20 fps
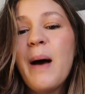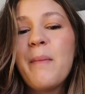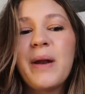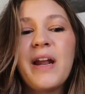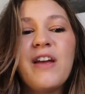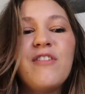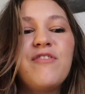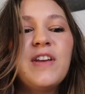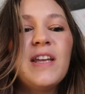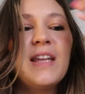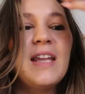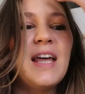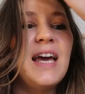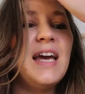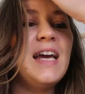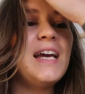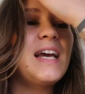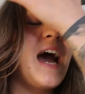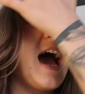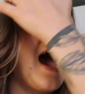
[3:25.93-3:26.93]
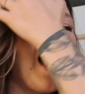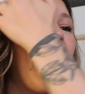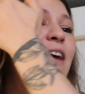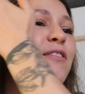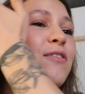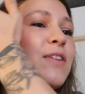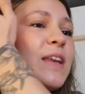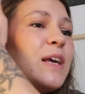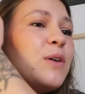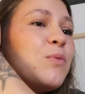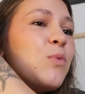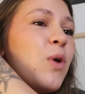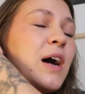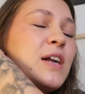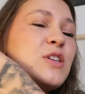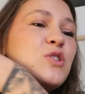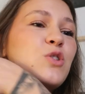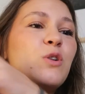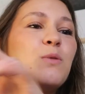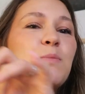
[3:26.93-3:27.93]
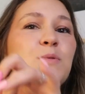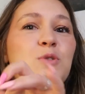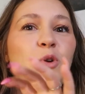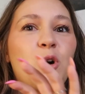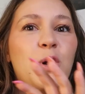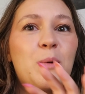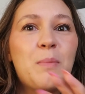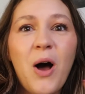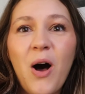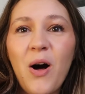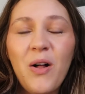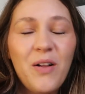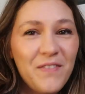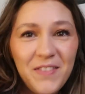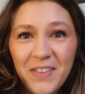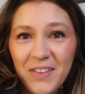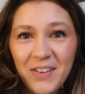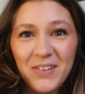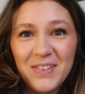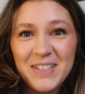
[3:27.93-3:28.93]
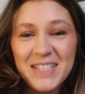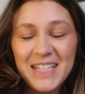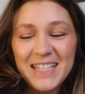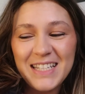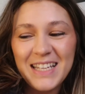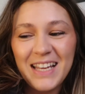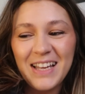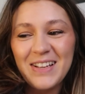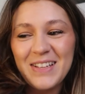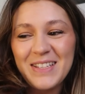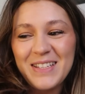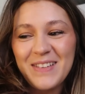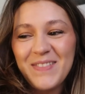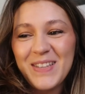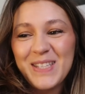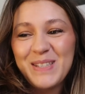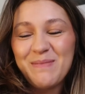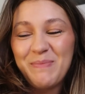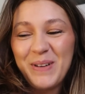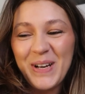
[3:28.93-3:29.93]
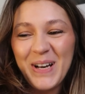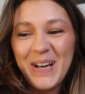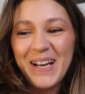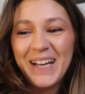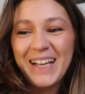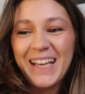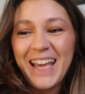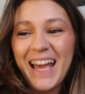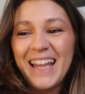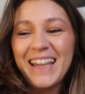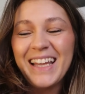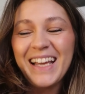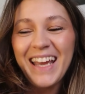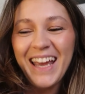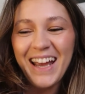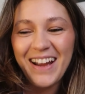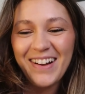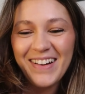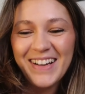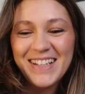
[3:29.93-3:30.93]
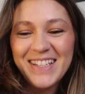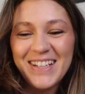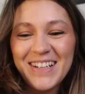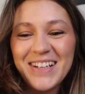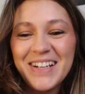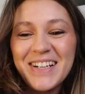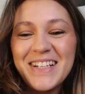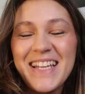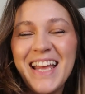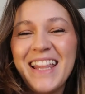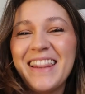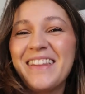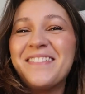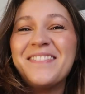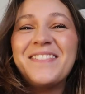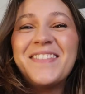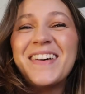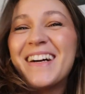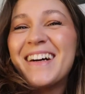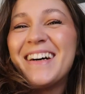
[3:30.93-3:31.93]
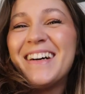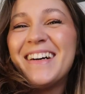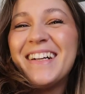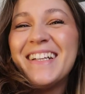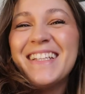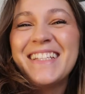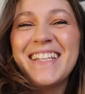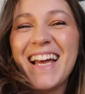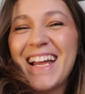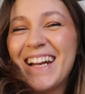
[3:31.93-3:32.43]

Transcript: But I feel like I really want to absorb all of the little details of this book and the characters and the world.